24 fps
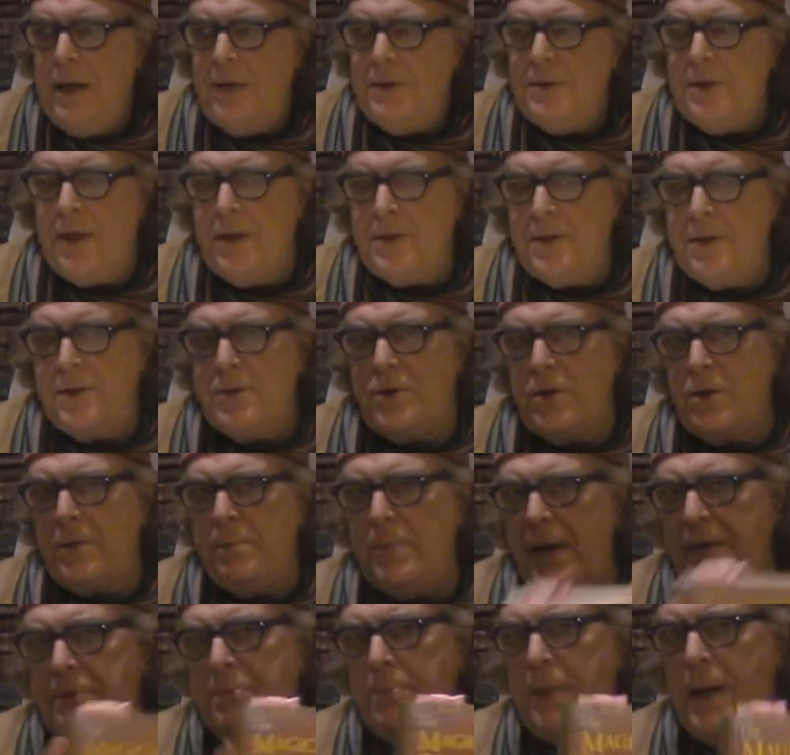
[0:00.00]
So it's a sort of
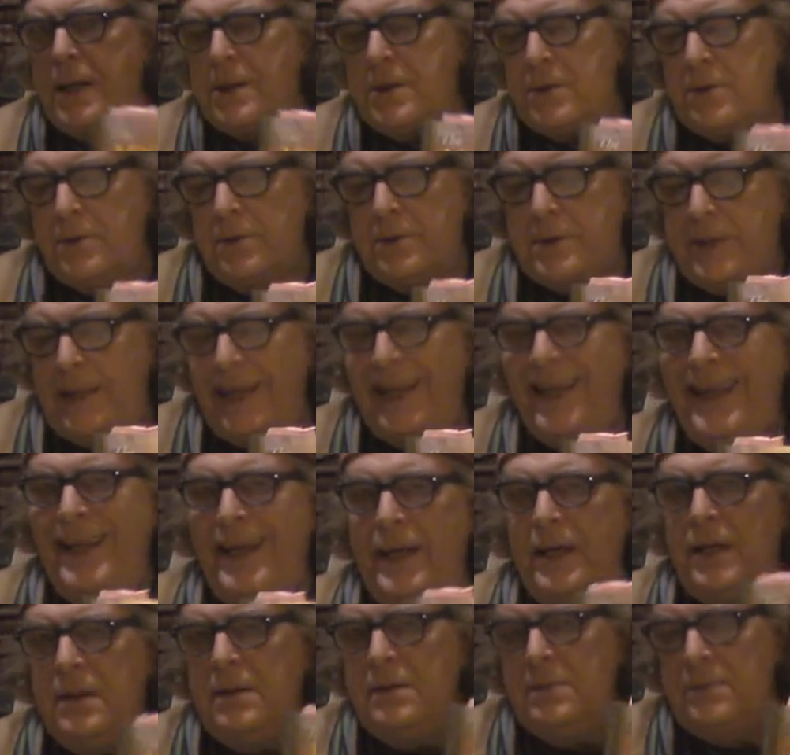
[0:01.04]
mathematical key
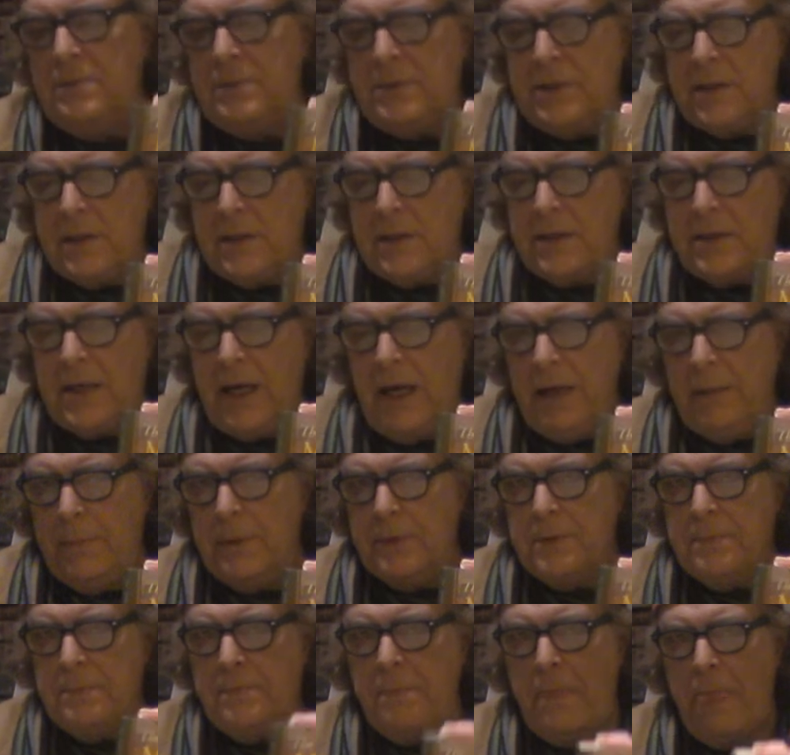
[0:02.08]
to the
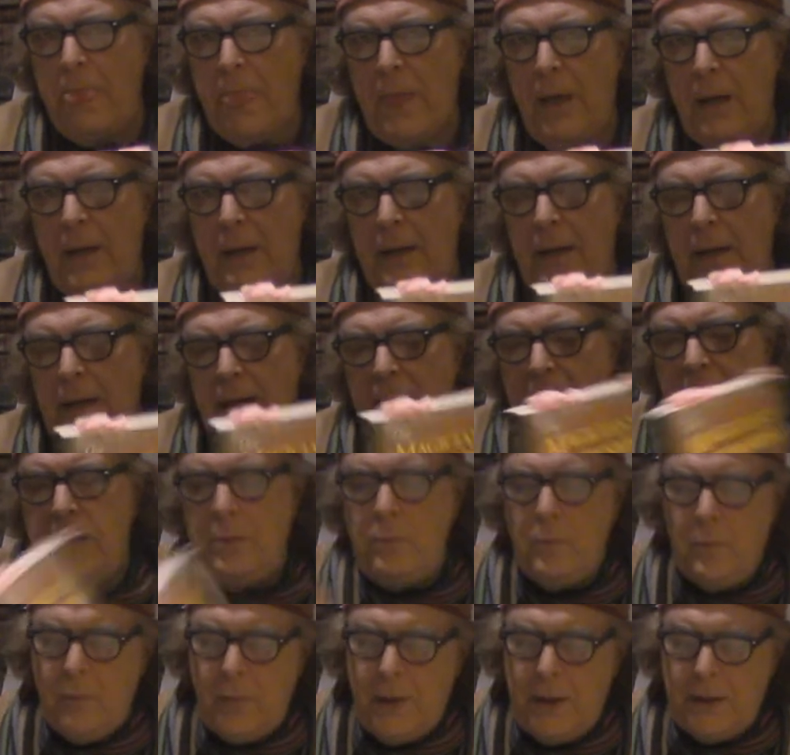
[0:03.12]
table.
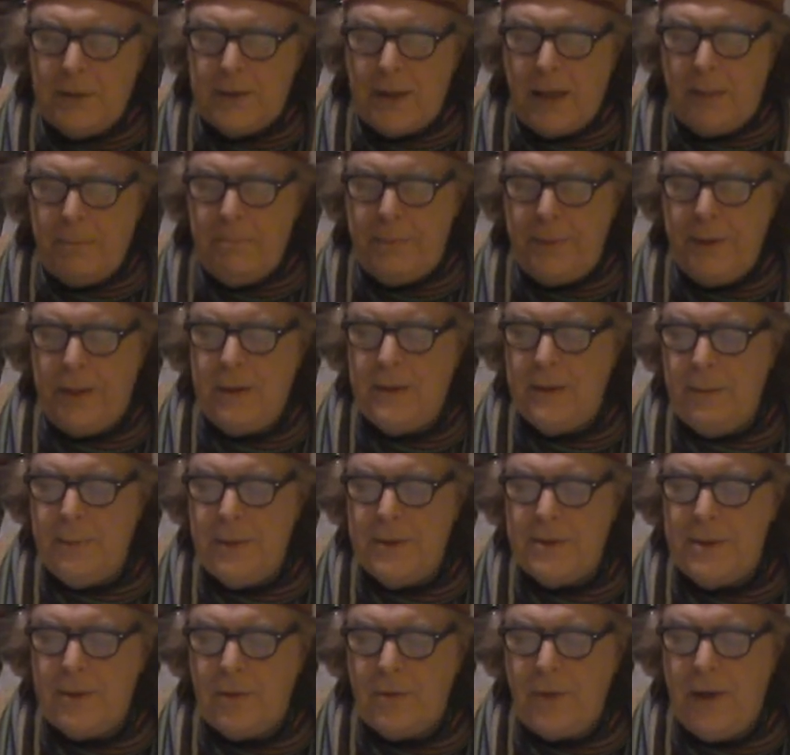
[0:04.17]
And well done, Bill. I mean,
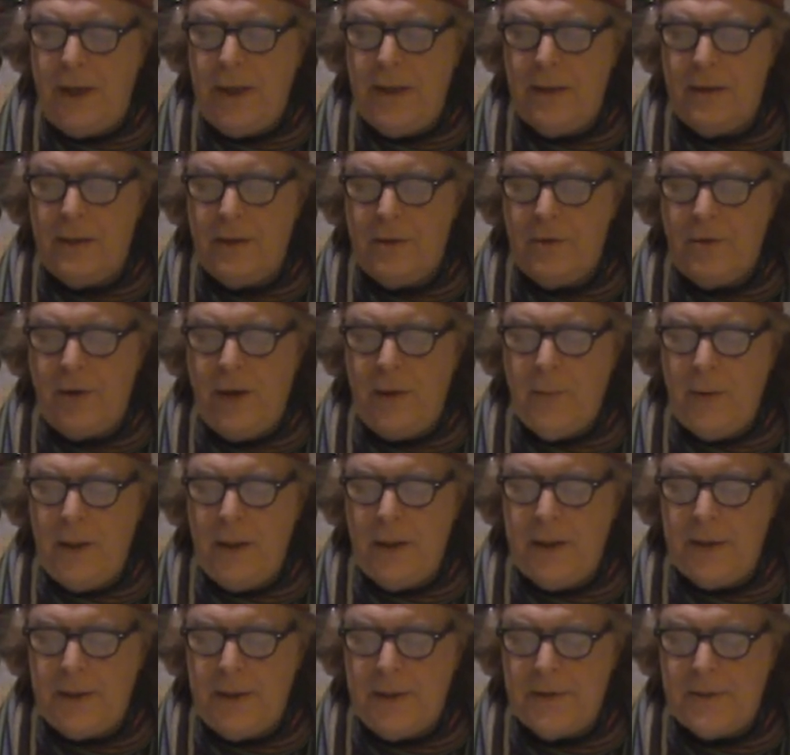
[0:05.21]
it's a great, great
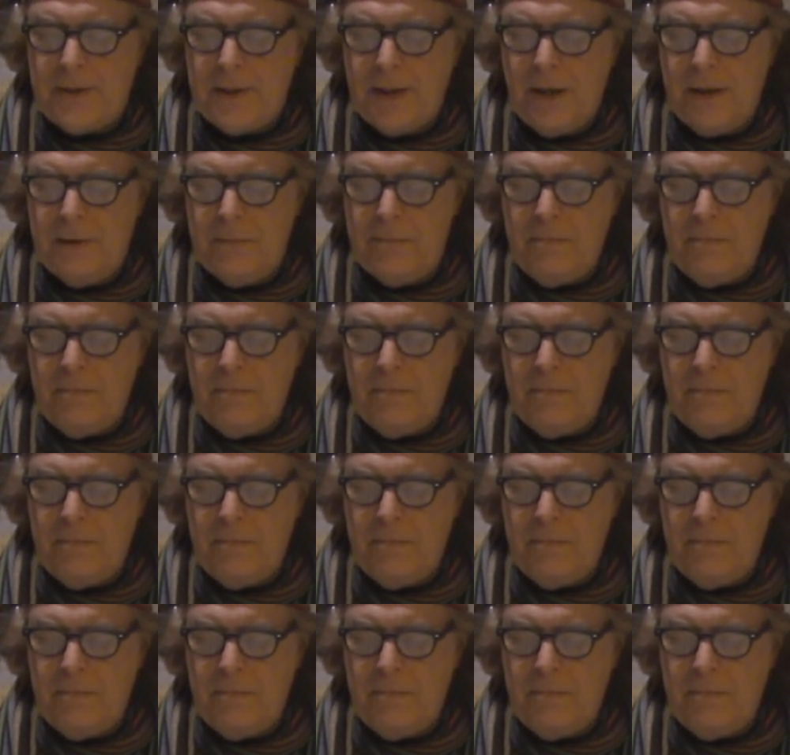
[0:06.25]
work he's done.